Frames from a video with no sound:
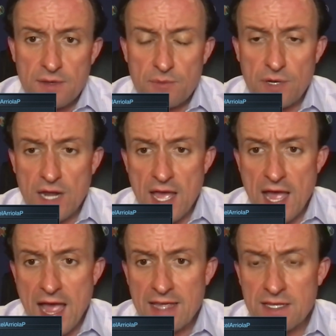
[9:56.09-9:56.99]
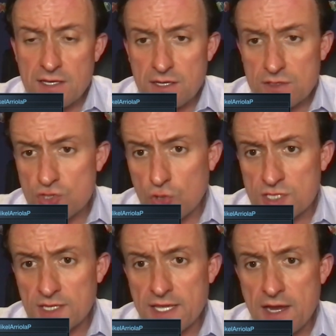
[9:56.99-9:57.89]
But I
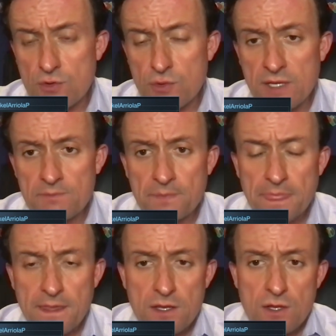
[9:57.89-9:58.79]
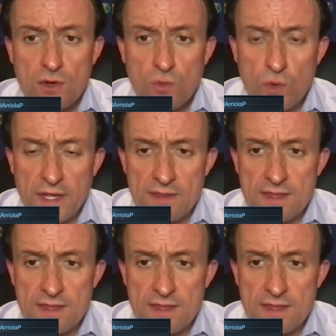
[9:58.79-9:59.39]
totally agree with the